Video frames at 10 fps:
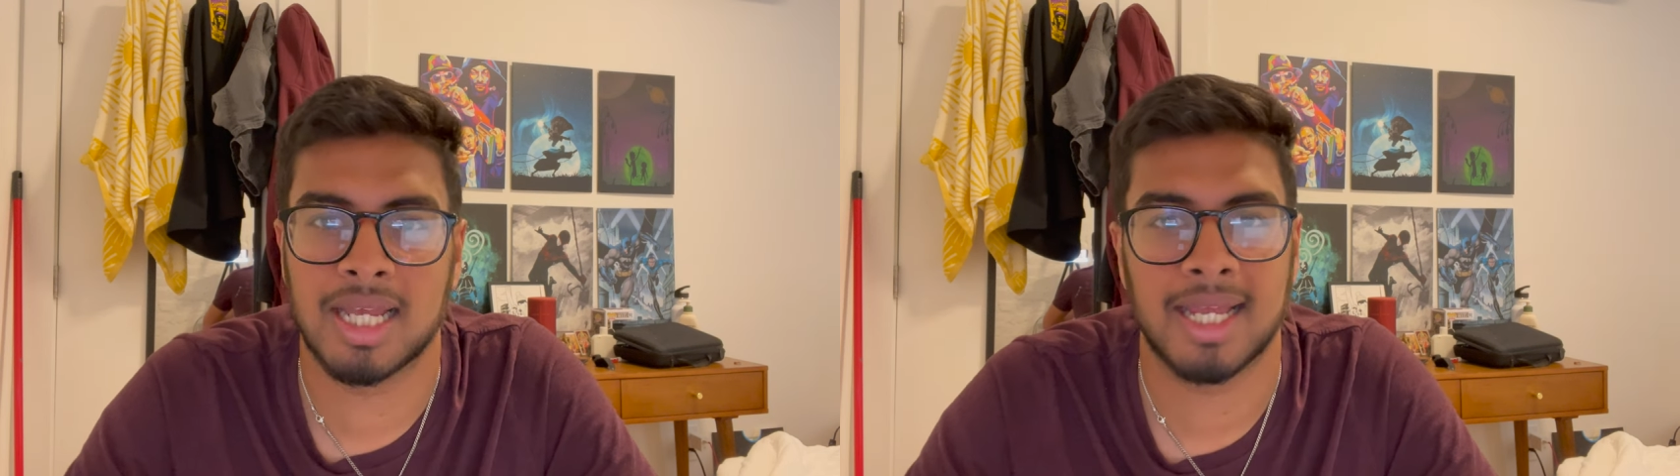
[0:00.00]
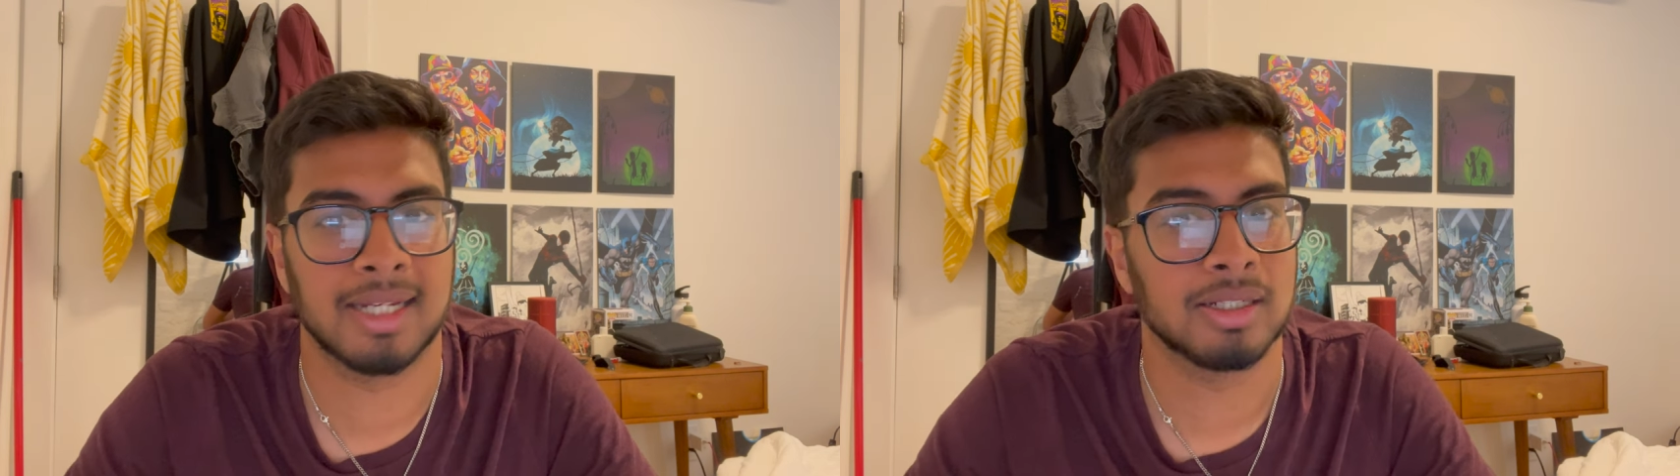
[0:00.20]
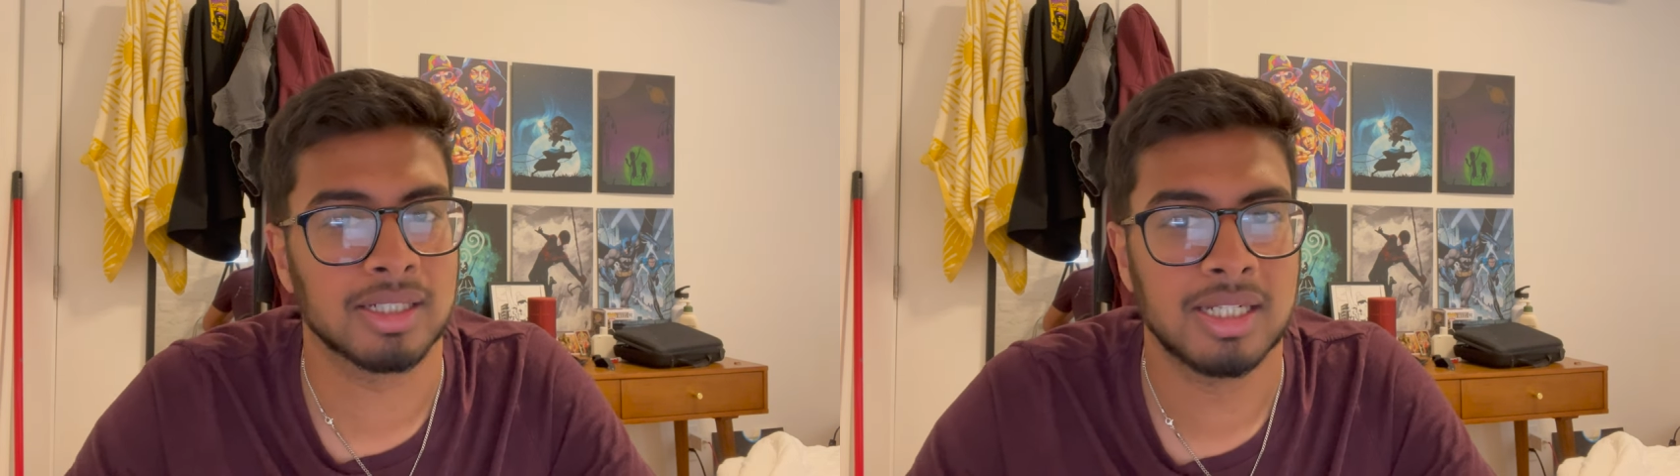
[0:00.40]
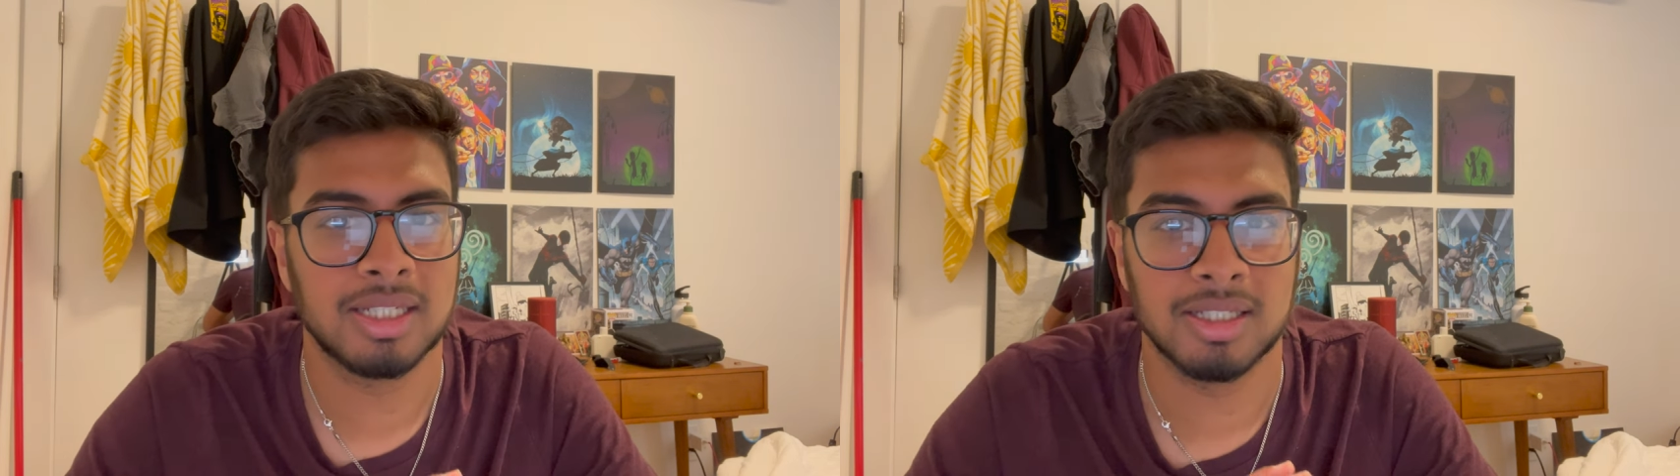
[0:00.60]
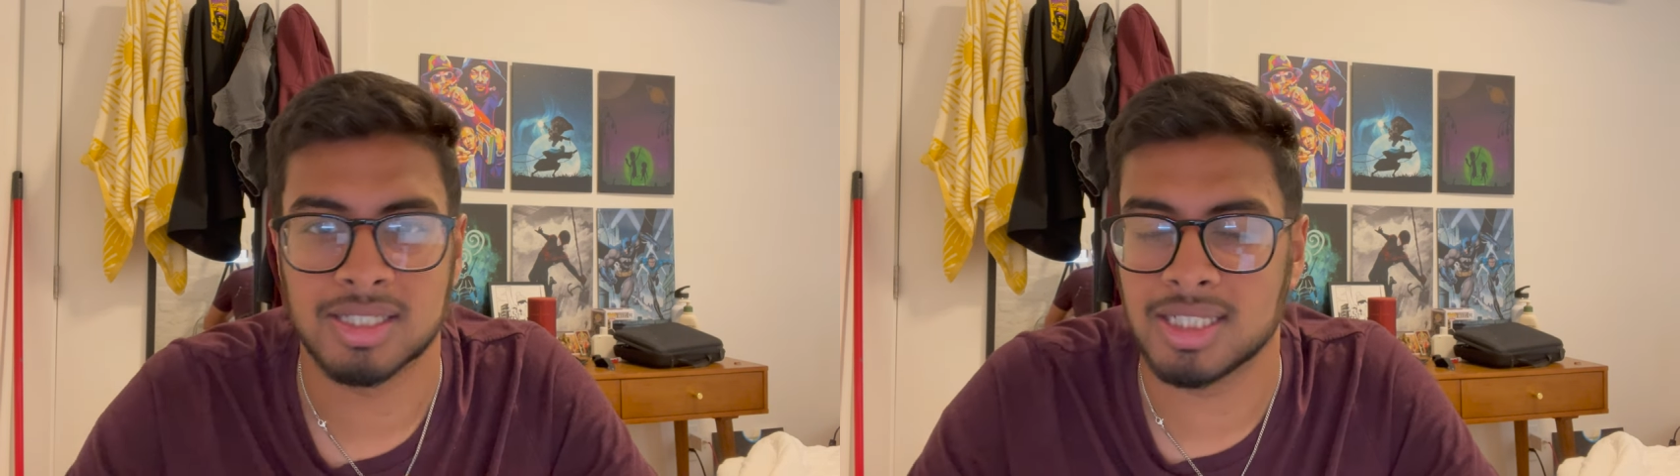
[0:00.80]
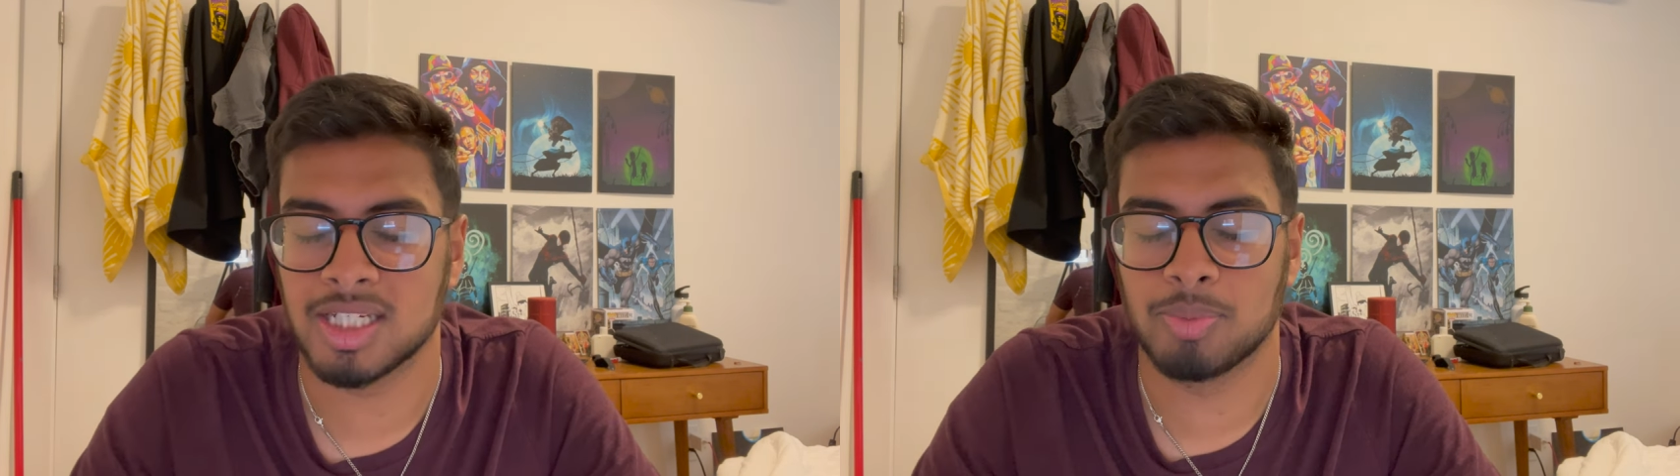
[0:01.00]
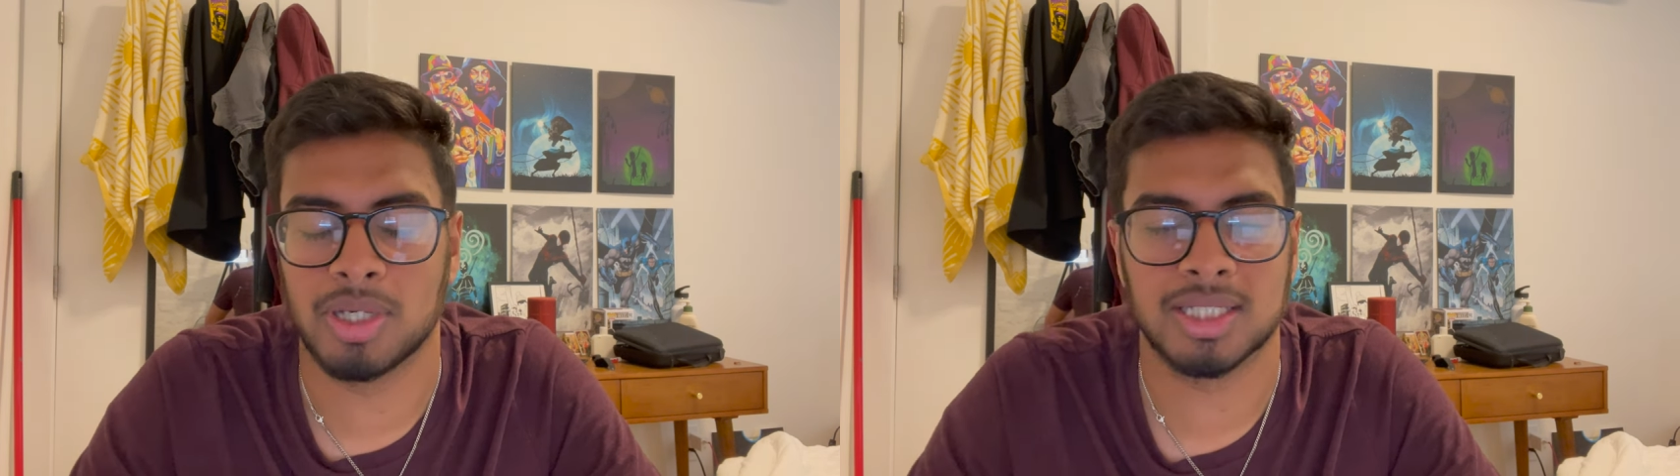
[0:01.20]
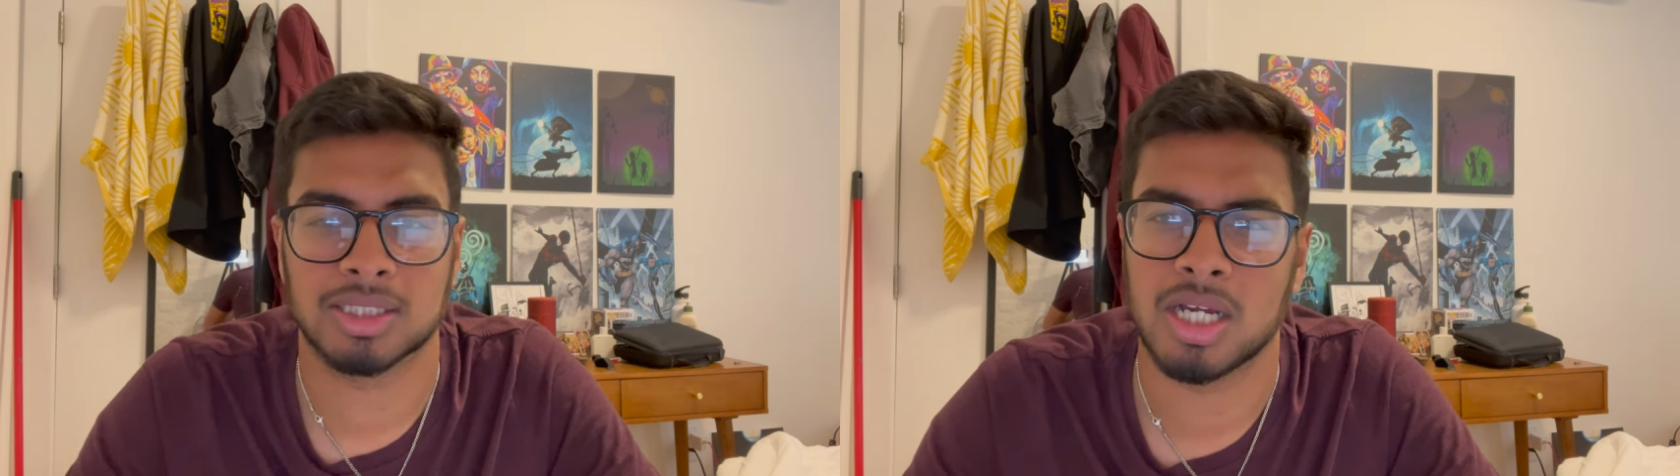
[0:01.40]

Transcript: and the Citi Bikes